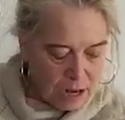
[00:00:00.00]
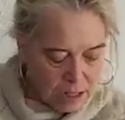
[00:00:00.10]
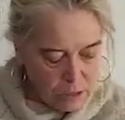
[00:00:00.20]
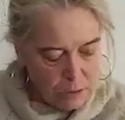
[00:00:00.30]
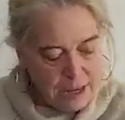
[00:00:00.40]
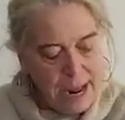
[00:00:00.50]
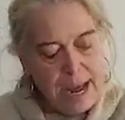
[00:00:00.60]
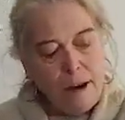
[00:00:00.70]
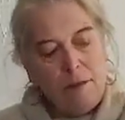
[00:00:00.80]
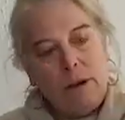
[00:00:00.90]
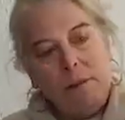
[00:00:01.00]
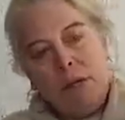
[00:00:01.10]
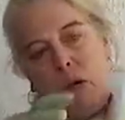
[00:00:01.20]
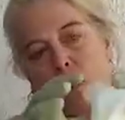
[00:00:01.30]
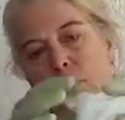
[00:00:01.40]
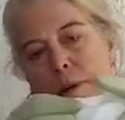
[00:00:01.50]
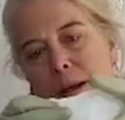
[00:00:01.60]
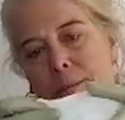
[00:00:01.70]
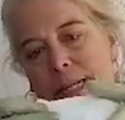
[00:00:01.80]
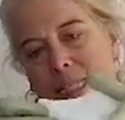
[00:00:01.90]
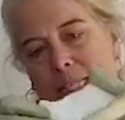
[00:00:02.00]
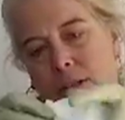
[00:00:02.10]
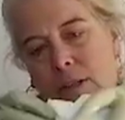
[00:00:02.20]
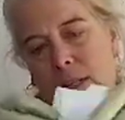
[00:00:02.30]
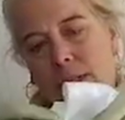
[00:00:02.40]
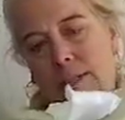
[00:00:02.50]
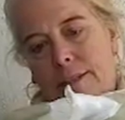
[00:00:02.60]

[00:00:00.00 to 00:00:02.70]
So now I'm going to open up my silk.